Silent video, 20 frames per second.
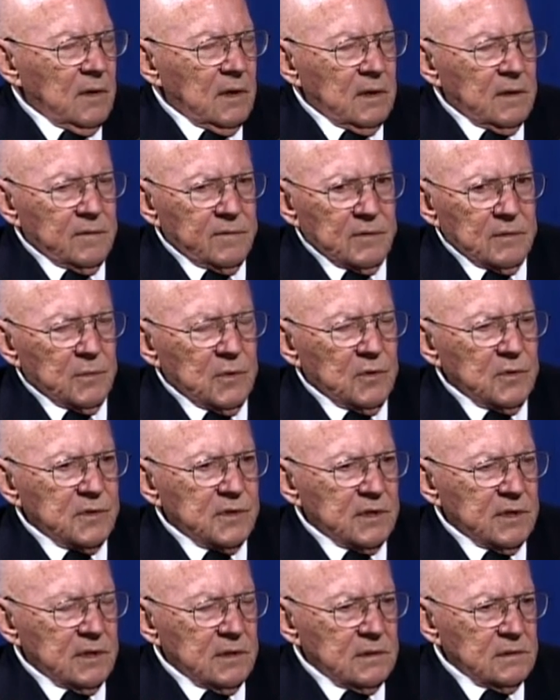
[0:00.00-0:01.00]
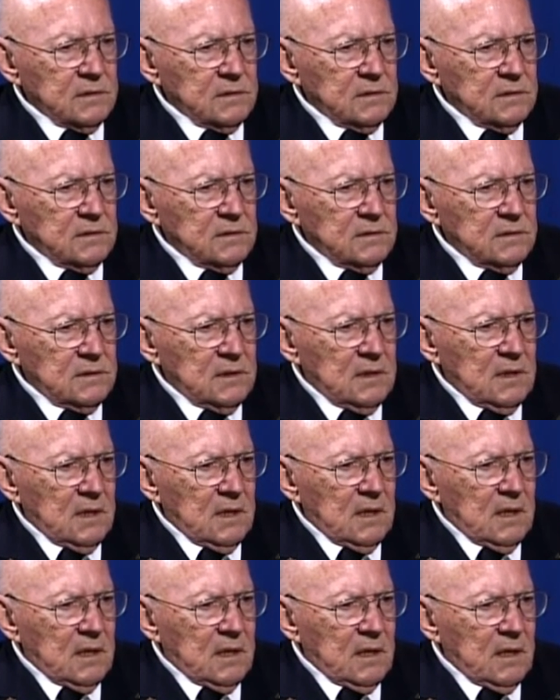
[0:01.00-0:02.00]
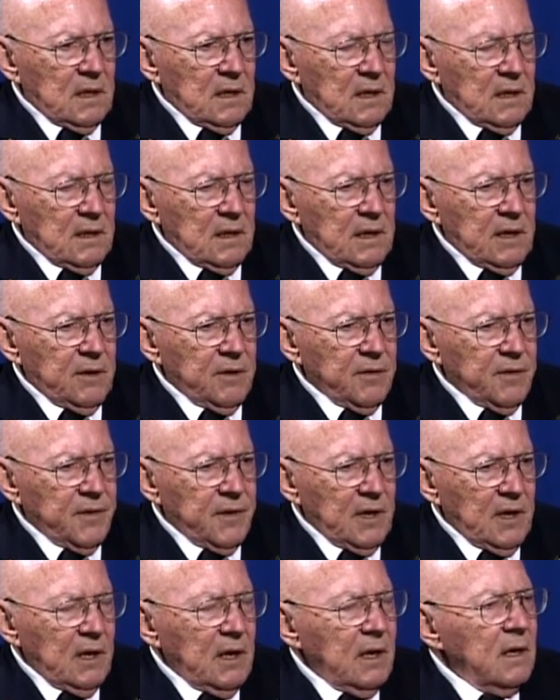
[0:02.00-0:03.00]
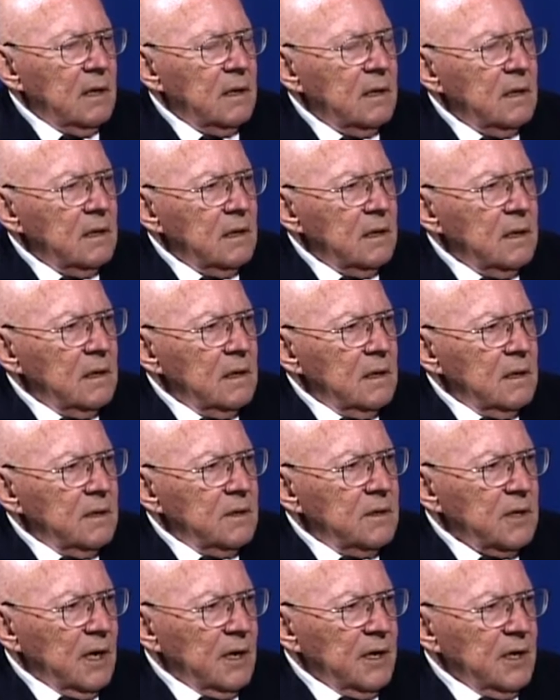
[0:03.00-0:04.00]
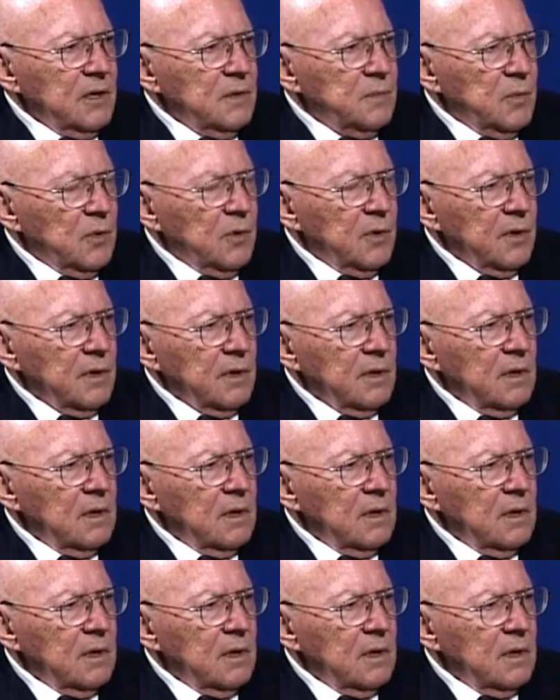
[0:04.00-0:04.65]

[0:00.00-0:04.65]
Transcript: Formosa, and near the Chinese border.